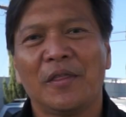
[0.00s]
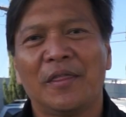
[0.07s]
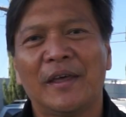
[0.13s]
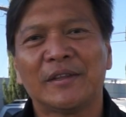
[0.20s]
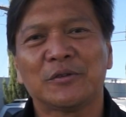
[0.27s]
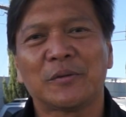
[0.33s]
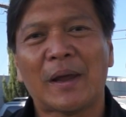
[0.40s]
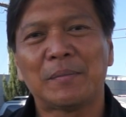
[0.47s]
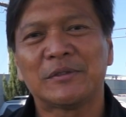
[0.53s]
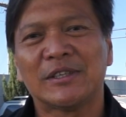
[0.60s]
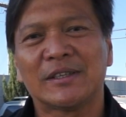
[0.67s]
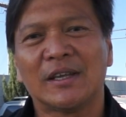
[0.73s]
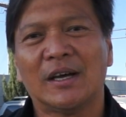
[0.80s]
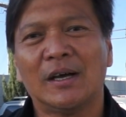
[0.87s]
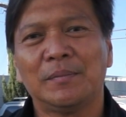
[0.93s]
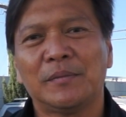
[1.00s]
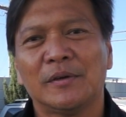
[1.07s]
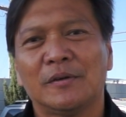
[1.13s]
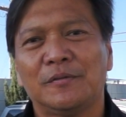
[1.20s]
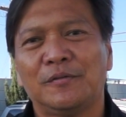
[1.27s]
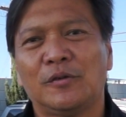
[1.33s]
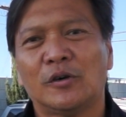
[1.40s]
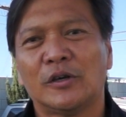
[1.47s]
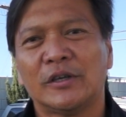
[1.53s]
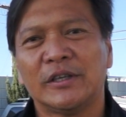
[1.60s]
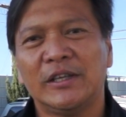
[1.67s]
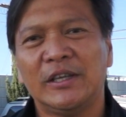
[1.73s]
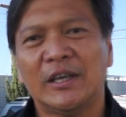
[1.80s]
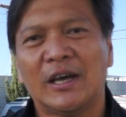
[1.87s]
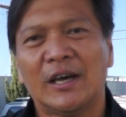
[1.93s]
That wraps it up for
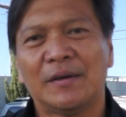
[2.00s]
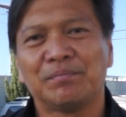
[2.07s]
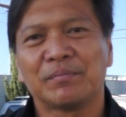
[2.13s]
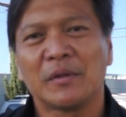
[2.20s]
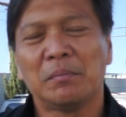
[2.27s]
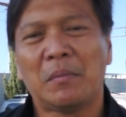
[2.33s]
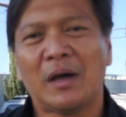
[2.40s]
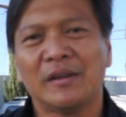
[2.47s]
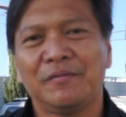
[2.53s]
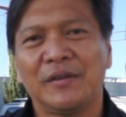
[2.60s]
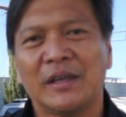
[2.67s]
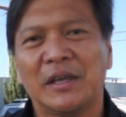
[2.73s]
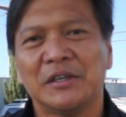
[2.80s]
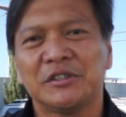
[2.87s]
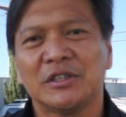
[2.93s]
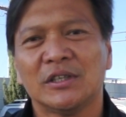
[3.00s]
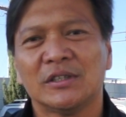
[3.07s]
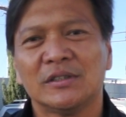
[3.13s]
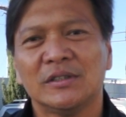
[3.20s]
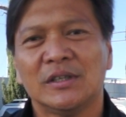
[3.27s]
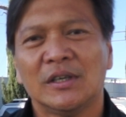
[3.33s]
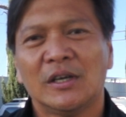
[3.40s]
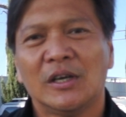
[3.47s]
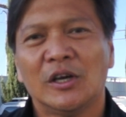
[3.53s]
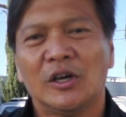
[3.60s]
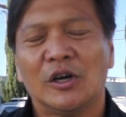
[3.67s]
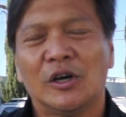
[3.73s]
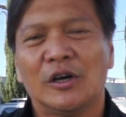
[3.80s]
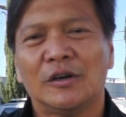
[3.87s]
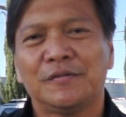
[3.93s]
the modification
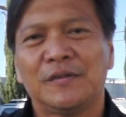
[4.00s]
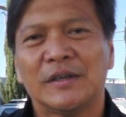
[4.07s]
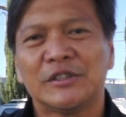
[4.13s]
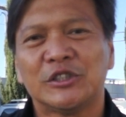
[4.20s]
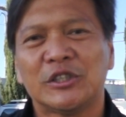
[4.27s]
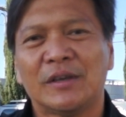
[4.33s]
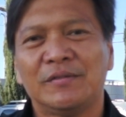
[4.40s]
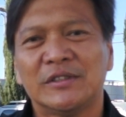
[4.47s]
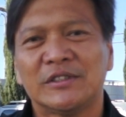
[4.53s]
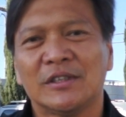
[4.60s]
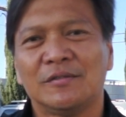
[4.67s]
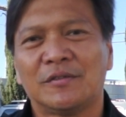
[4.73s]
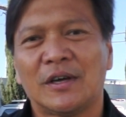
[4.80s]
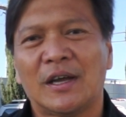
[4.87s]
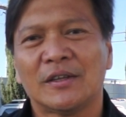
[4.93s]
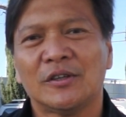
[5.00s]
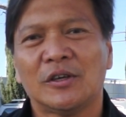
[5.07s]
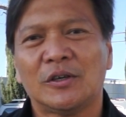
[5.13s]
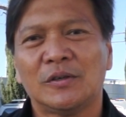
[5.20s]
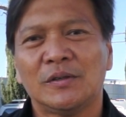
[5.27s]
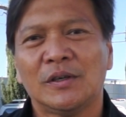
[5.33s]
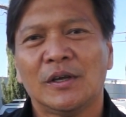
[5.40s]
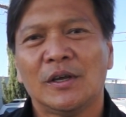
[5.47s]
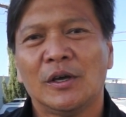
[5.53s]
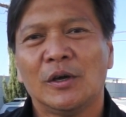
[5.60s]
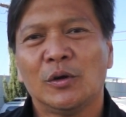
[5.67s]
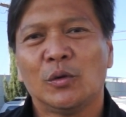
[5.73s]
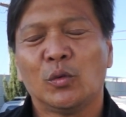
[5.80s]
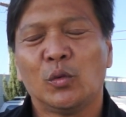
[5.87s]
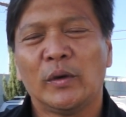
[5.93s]
of a Chevy Silverado
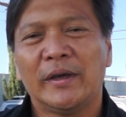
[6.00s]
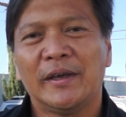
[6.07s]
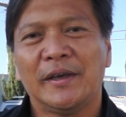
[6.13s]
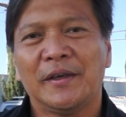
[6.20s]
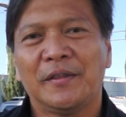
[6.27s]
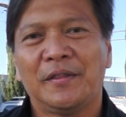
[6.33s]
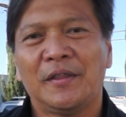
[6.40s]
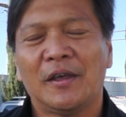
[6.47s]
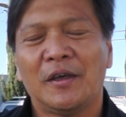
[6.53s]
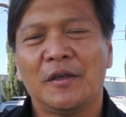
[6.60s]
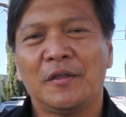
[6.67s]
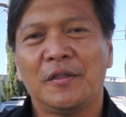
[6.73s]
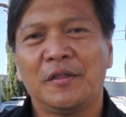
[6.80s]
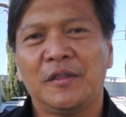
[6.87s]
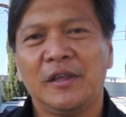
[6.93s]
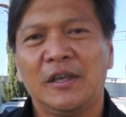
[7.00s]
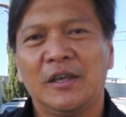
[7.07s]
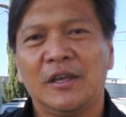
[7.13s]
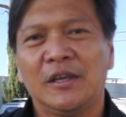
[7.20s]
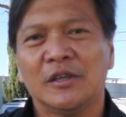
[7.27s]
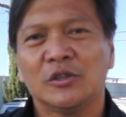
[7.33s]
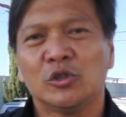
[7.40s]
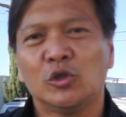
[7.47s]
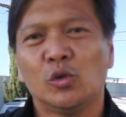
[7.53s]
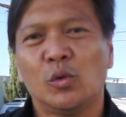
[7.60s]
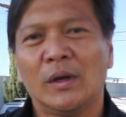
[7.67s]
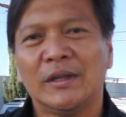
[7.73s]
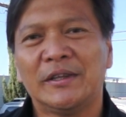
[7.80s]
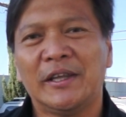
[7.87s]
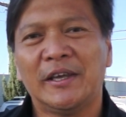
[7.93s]
with the
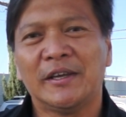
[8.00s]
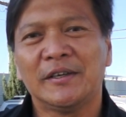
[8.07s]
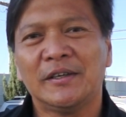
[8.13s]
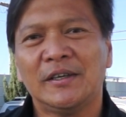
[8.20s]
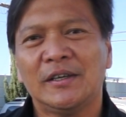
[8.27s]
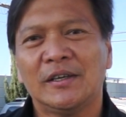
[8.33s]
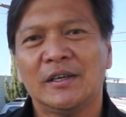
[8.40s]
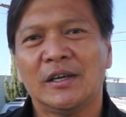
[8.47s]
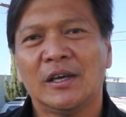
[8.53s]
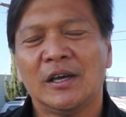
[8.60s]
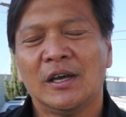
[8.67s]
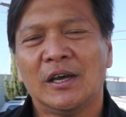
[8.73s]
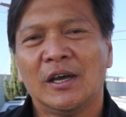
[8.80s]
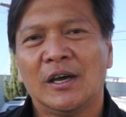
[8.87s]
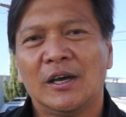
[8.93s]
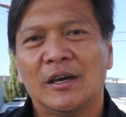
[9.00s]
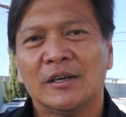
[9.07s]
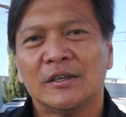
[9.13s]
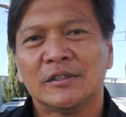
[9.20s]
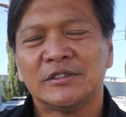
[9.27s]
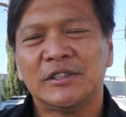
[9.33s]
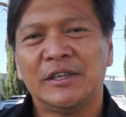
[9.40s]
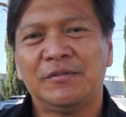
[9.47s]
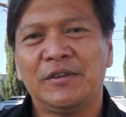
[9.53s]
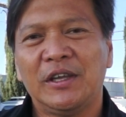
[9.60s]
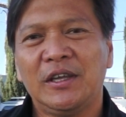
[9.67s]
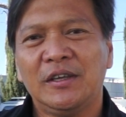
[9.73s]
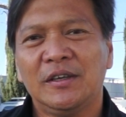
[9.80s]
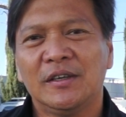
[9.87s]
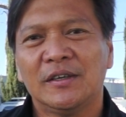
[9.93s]
dual DIN
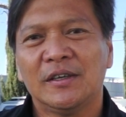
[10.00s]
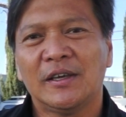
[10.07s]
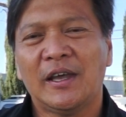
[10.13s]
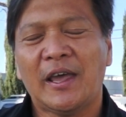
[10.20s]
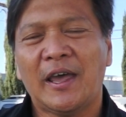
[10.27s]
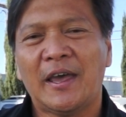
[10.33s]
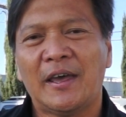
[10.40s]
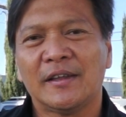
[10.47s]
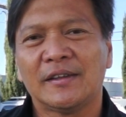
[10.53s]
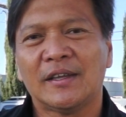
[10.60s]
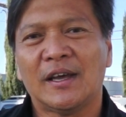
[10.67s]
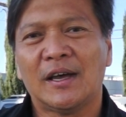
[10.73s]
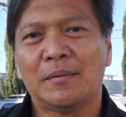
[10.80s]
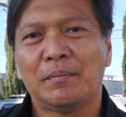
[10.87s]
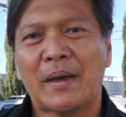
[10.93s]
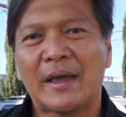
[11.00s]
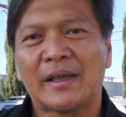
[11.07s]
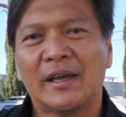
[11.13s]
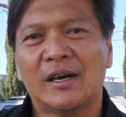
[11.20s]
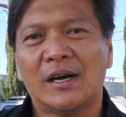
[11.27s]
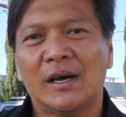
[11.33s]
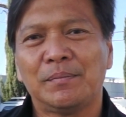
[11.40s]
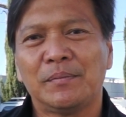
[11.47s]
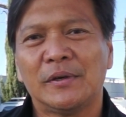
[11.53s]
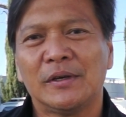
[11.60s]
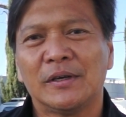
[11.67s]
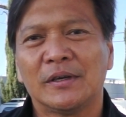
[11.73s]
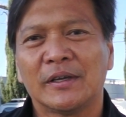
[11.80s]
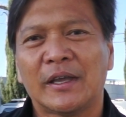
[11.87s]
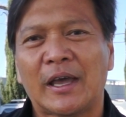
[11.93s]
TV and backup
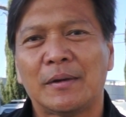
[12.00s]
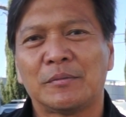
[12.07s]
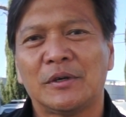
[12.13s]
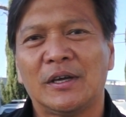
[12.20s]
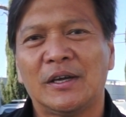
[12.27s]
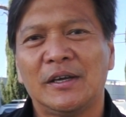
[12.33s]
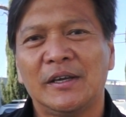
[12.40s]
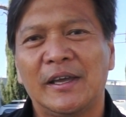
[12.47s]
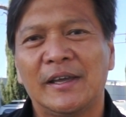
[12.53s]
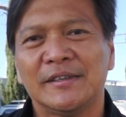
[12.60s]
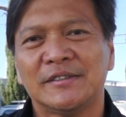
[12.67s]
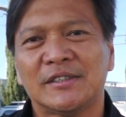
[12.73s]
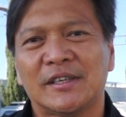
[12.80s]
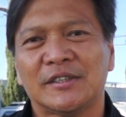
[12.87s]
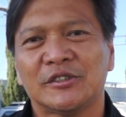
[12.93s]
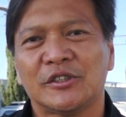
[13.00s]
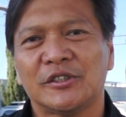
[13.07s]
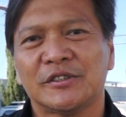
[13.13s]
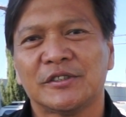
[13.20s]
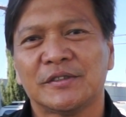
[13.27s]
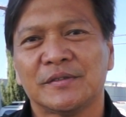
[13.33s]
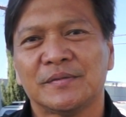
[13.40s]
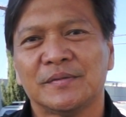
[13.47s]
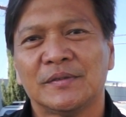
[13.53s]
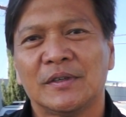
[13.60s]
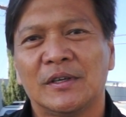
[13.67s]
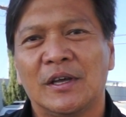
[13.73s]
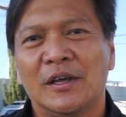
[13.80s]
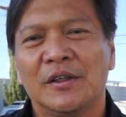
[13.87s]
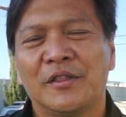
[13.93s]
camera and sensors.
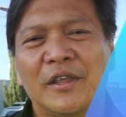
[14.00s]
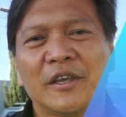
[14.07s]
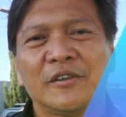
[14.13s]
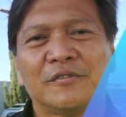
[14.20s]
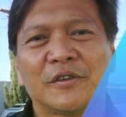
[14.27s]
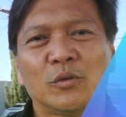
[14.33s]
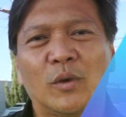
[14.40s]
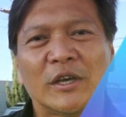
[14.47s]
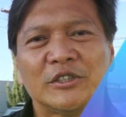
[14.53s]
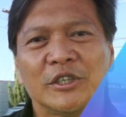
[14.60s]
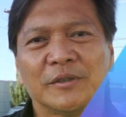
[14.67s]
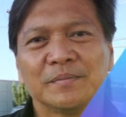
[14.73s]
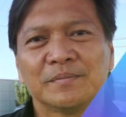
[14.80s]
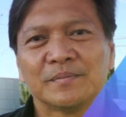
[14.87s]
Thank you for watching.